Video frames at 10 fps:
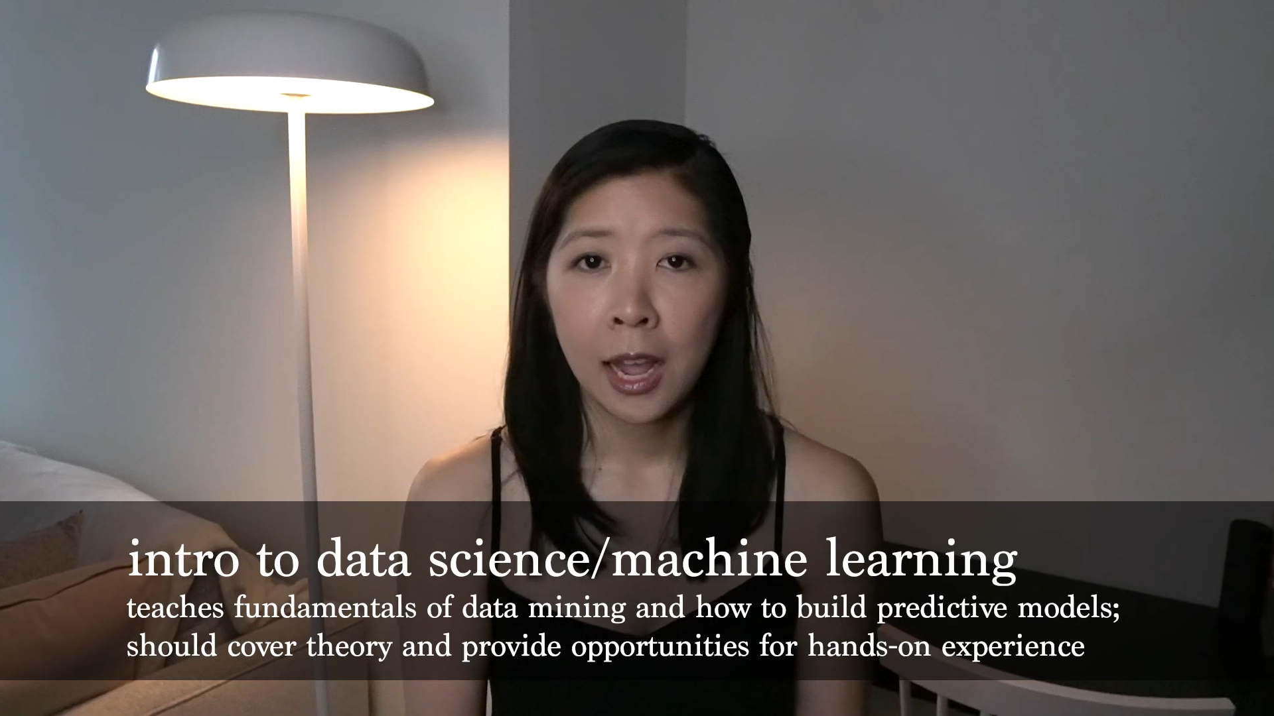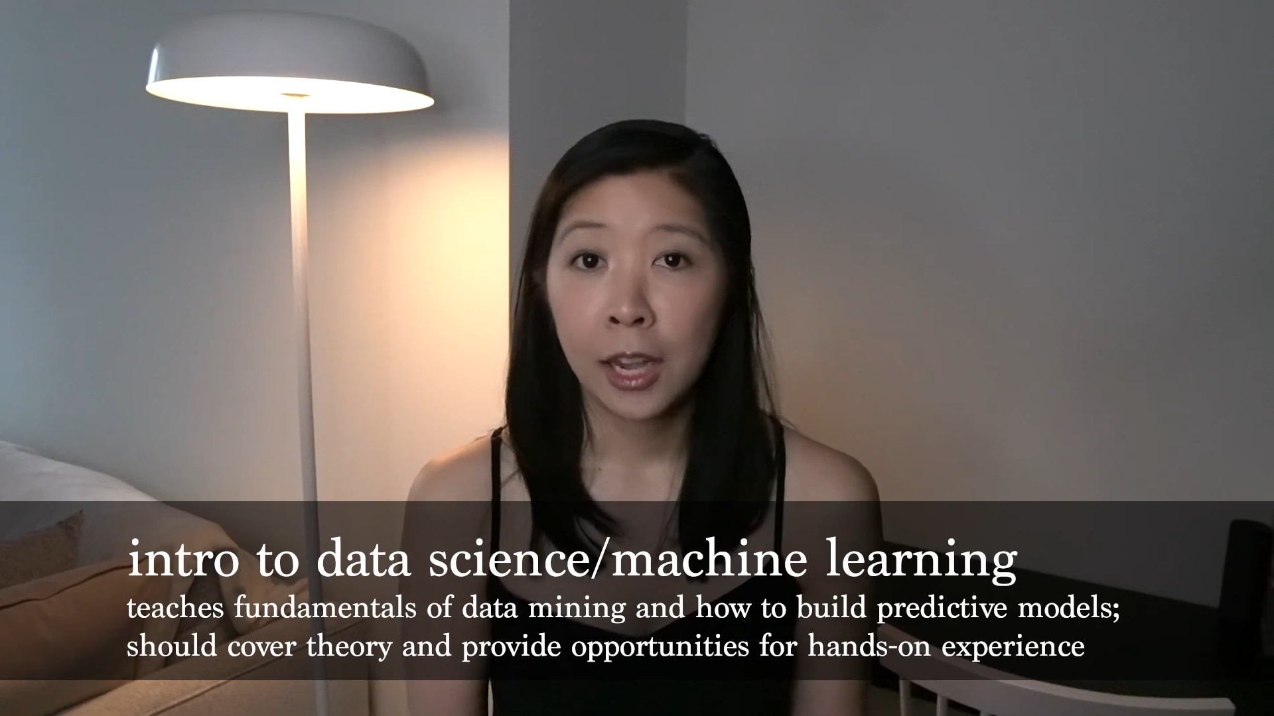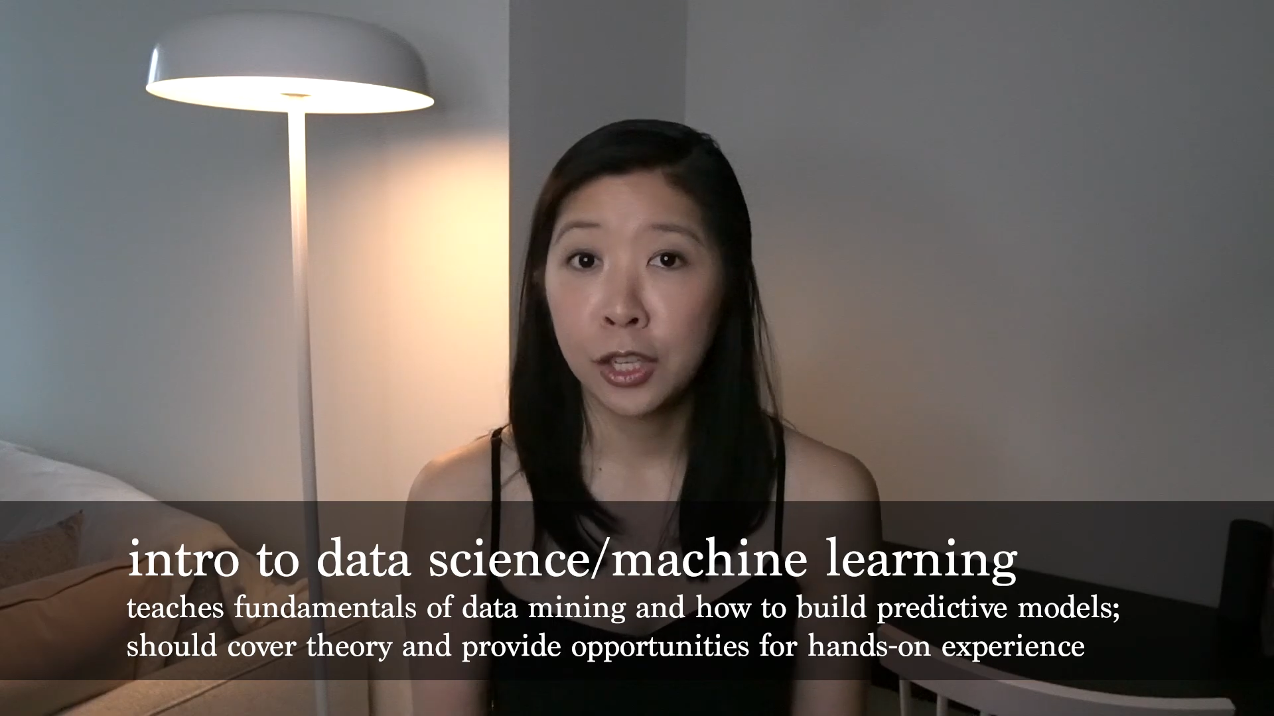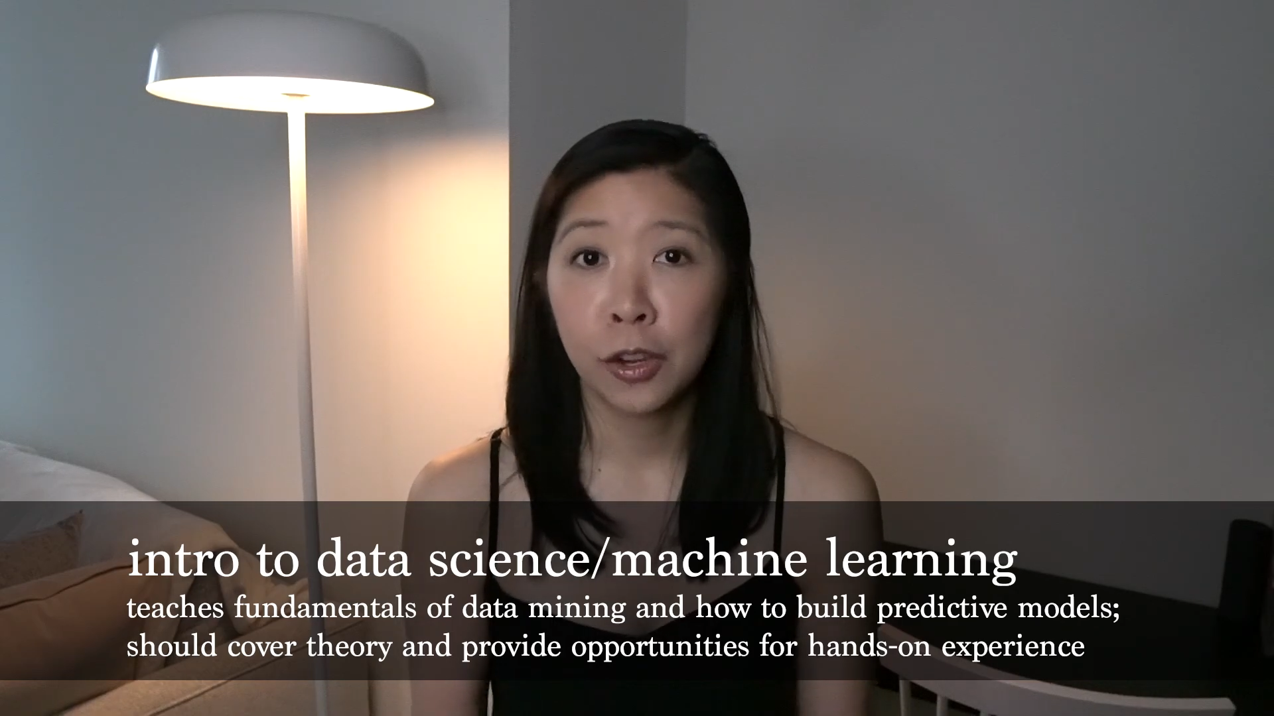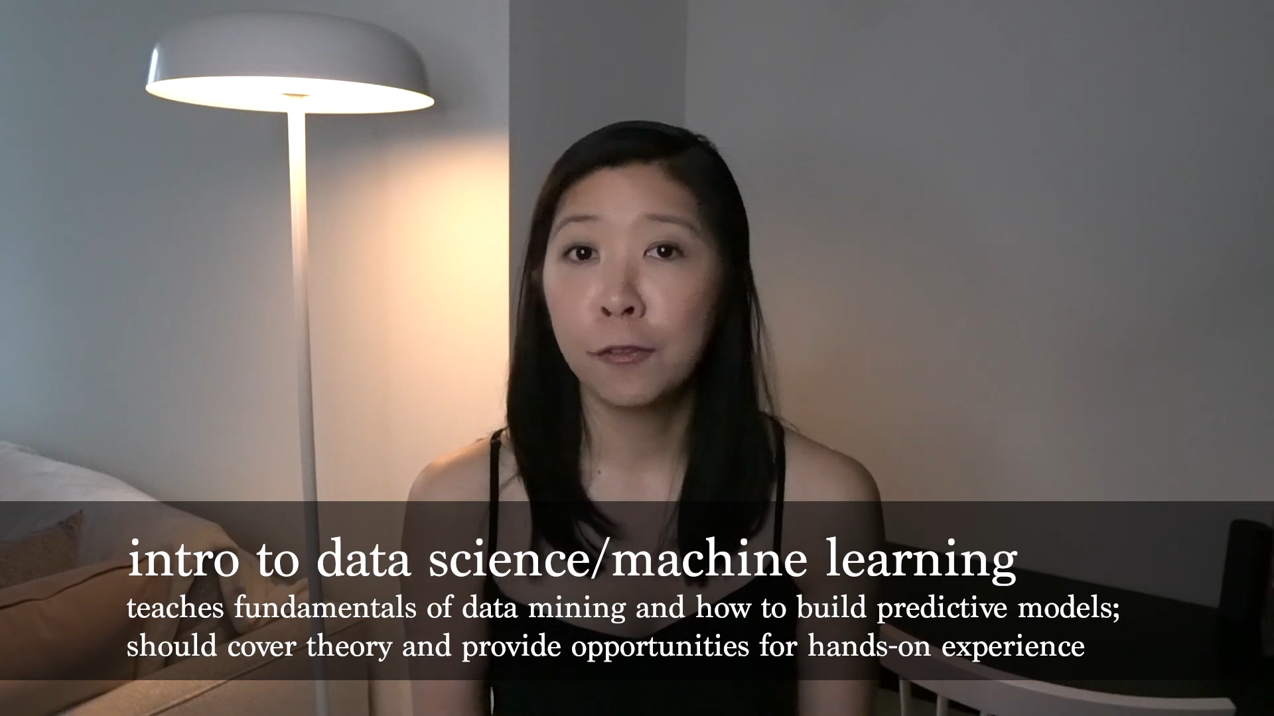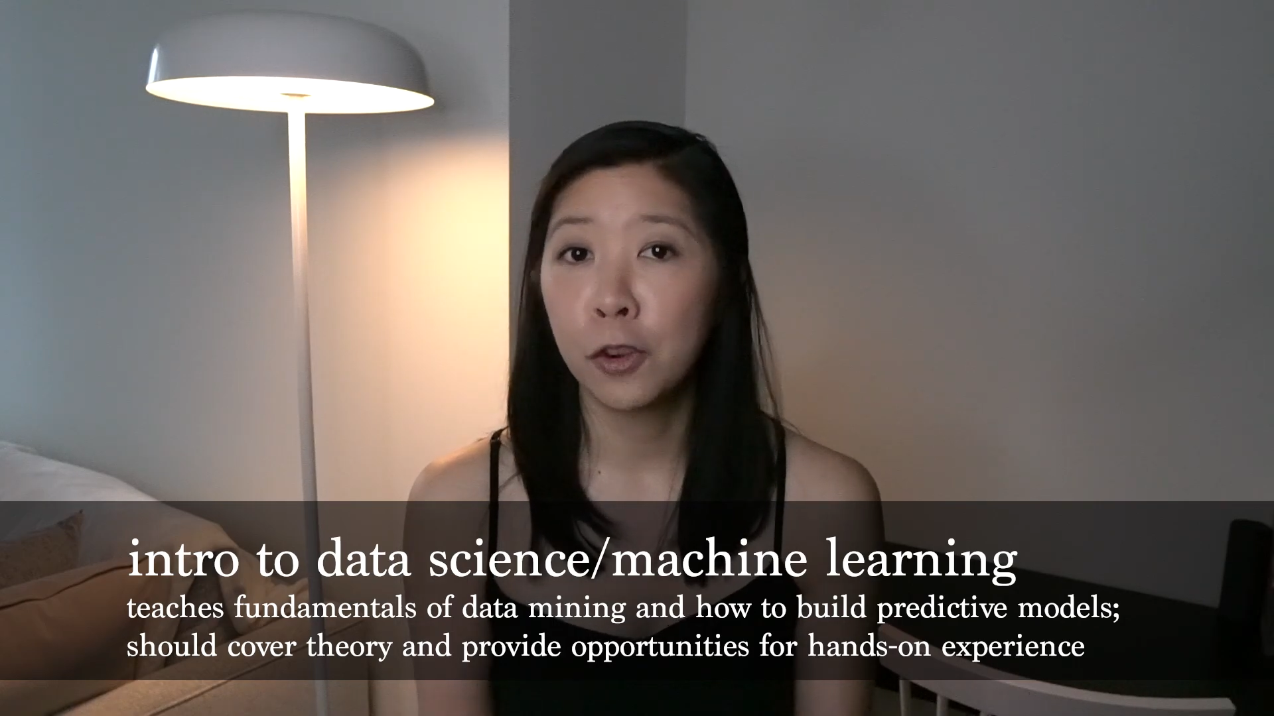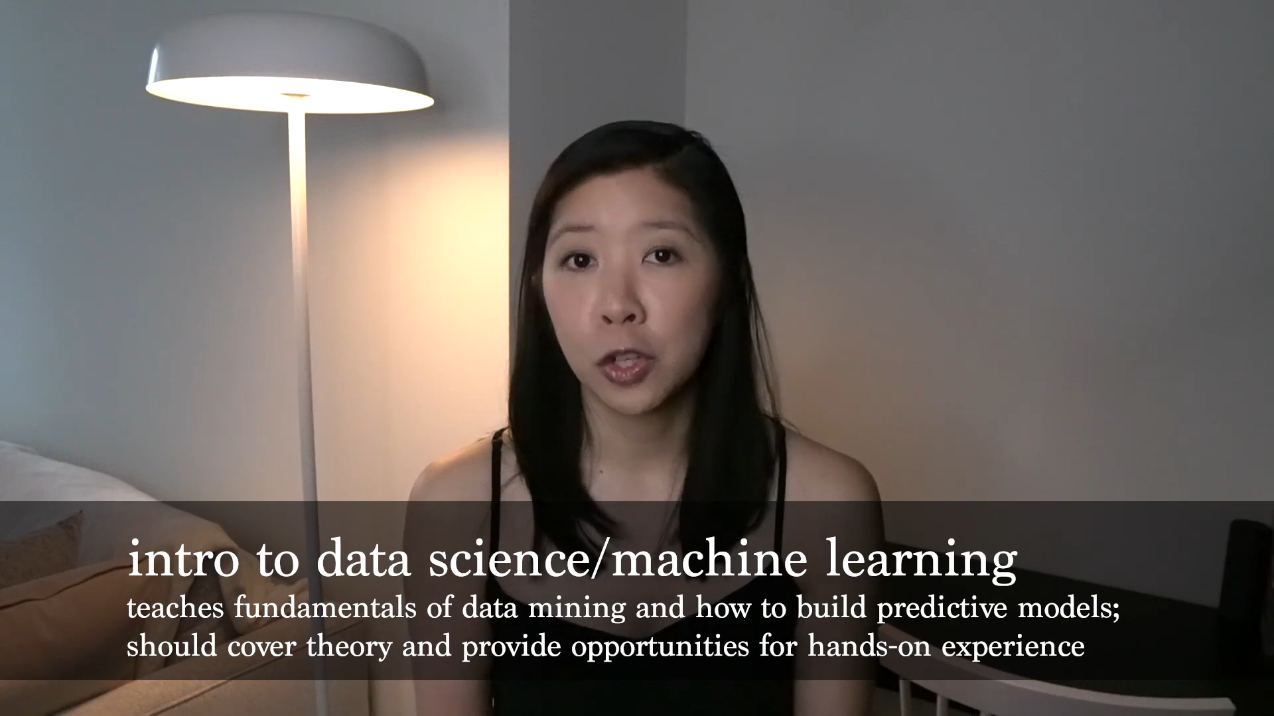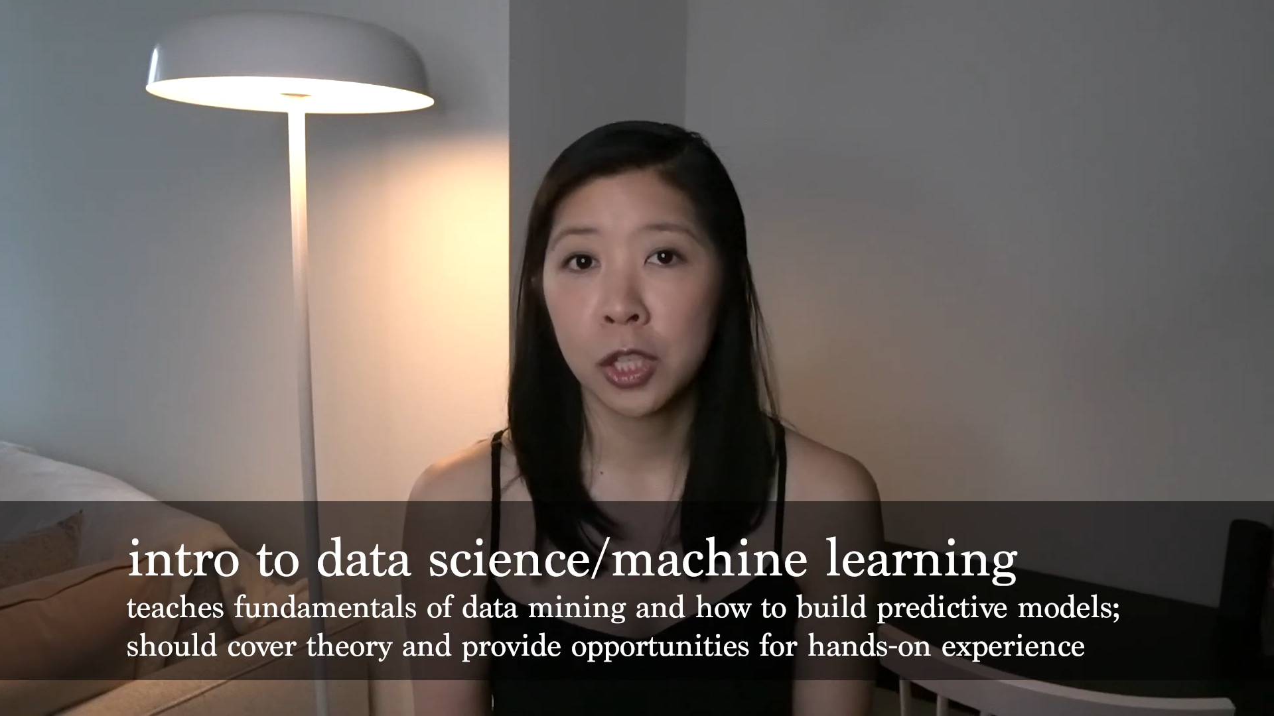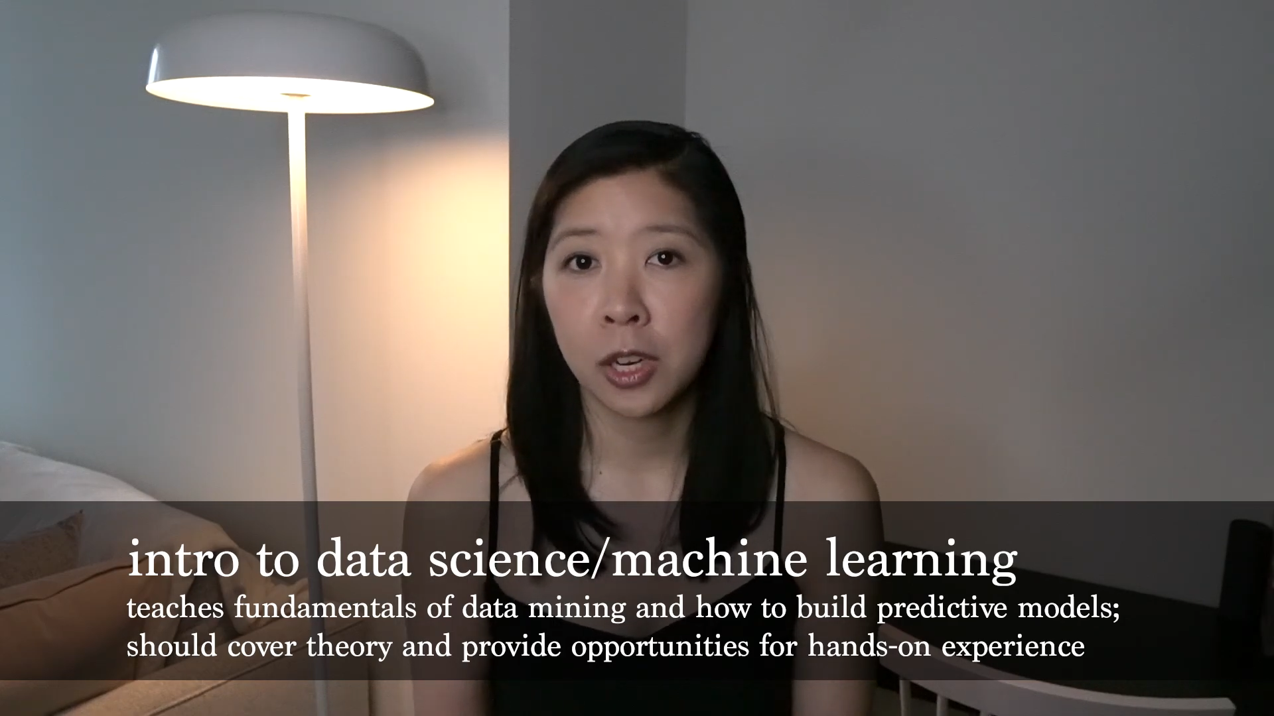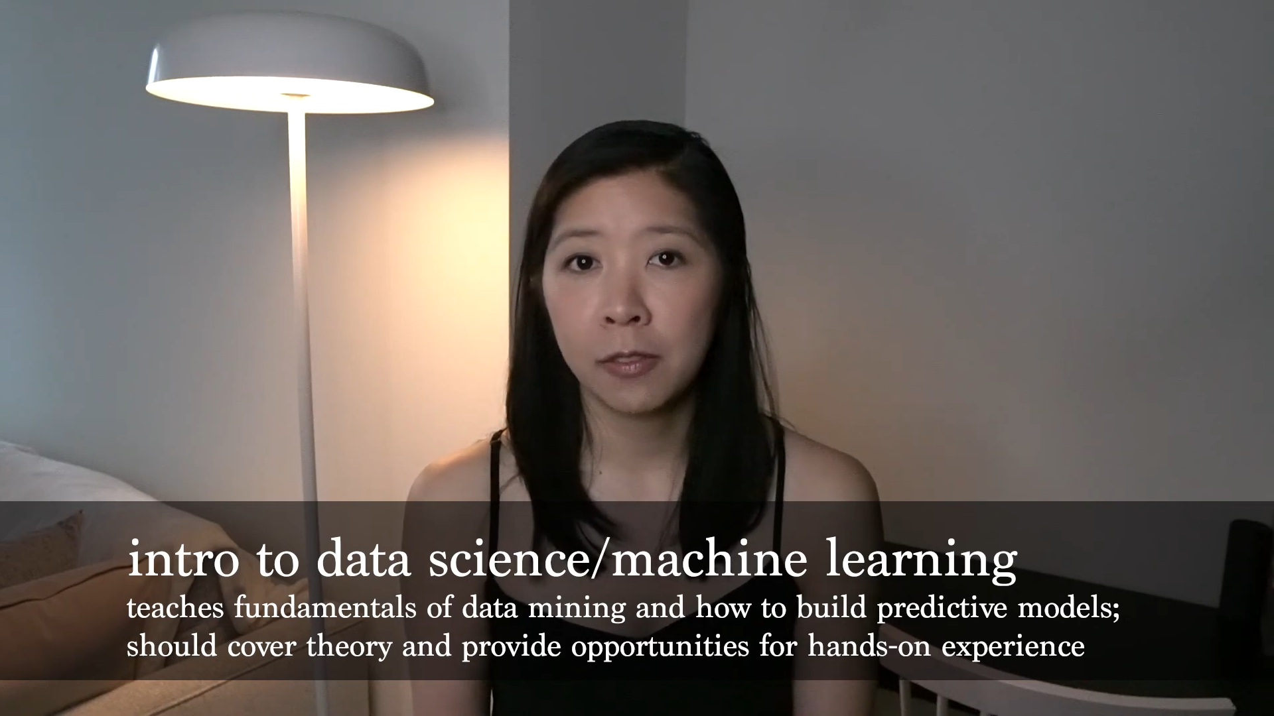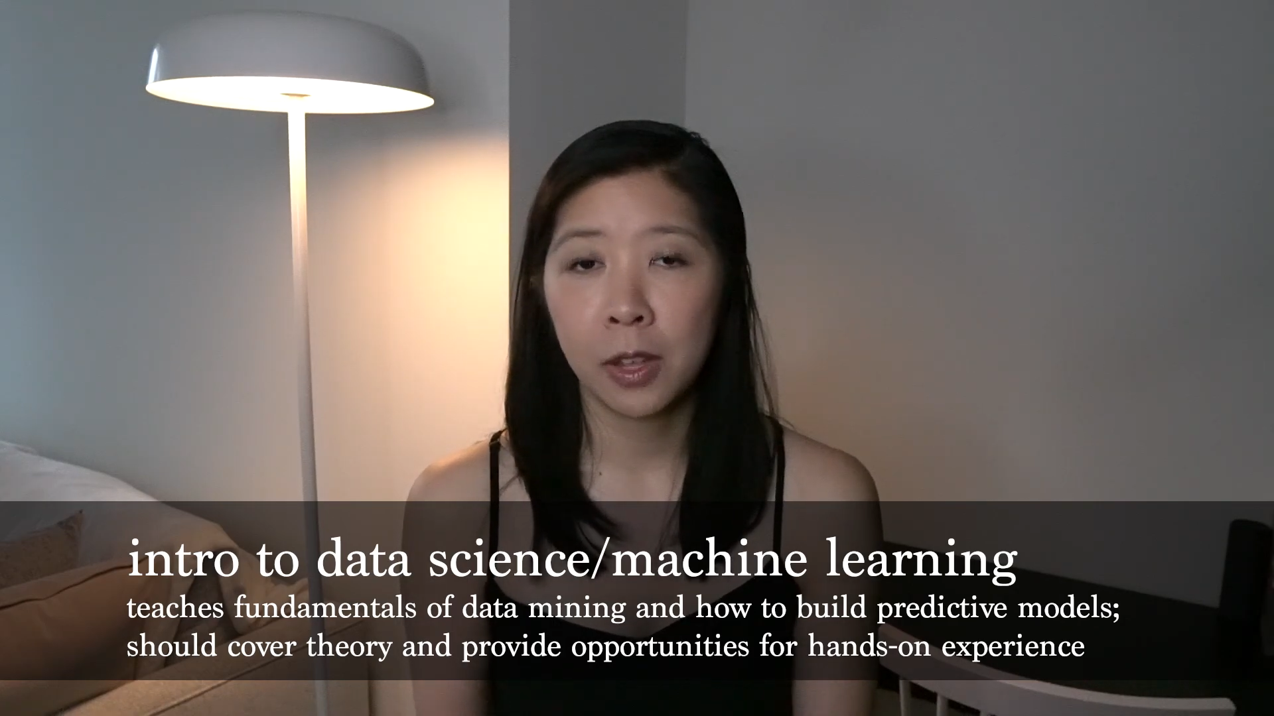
I took a version of